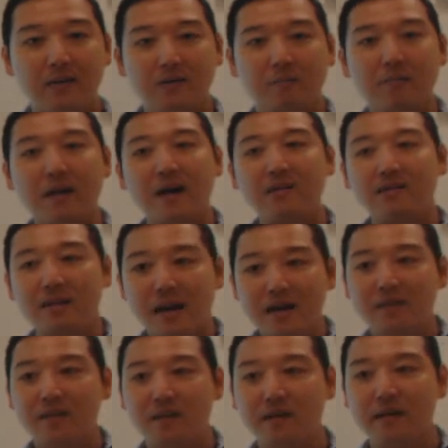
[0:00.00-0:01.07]

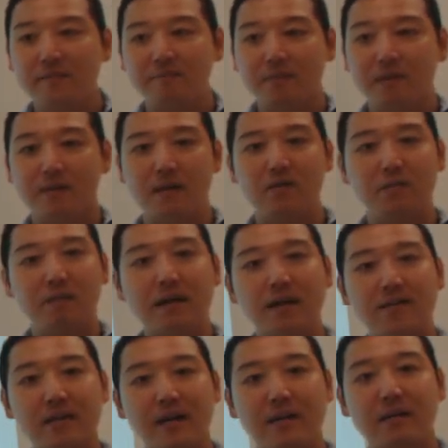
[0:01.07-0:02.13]
supply-side theory, right?
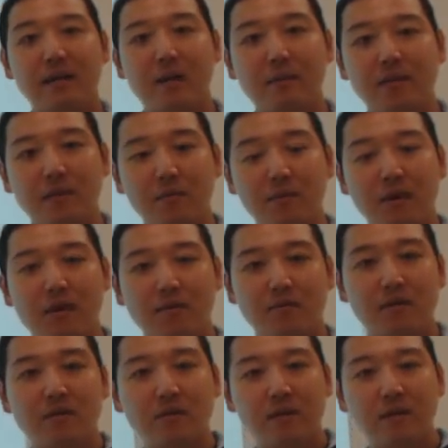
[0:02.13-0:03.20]
Supply-side economics that was
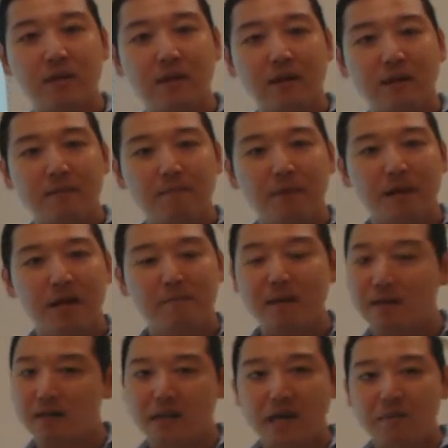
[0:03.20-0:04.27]
characteristic,
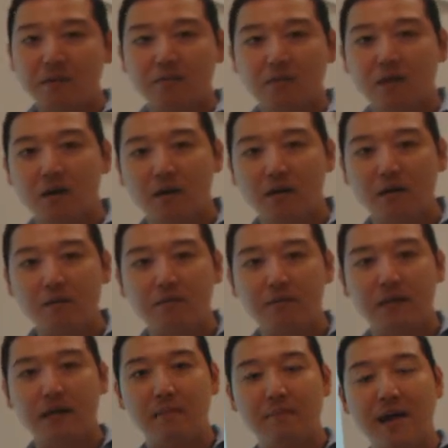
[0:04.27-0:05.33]
many economists will argue,
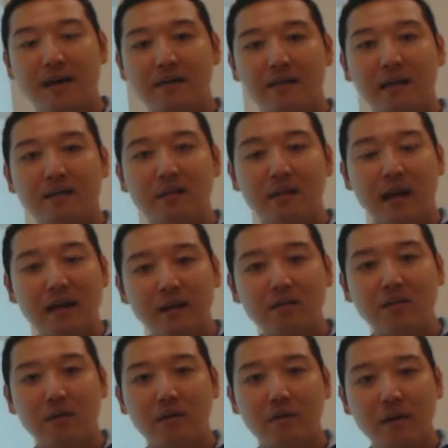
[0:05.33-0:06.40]
back in the
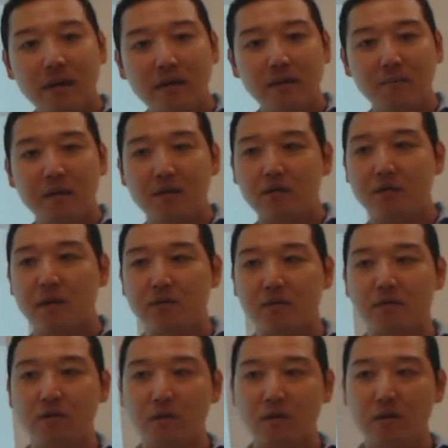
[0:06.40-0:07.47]
1980s during the Reagan
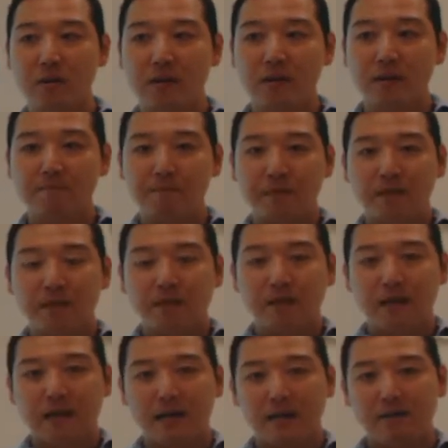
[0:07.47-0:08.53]
administration. So
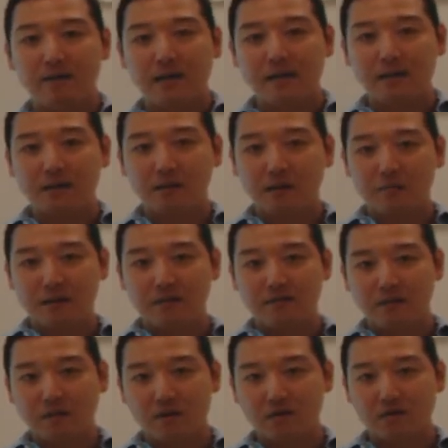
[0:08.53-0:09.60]
taking a little bit of
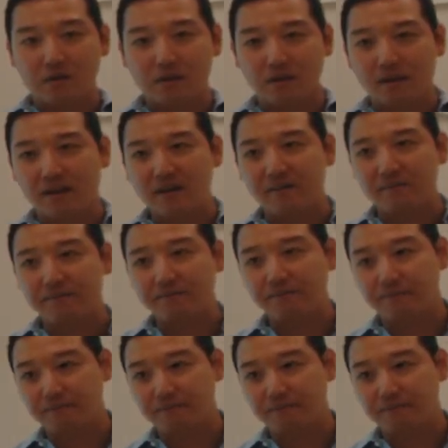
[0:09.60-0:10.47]
a closer look here.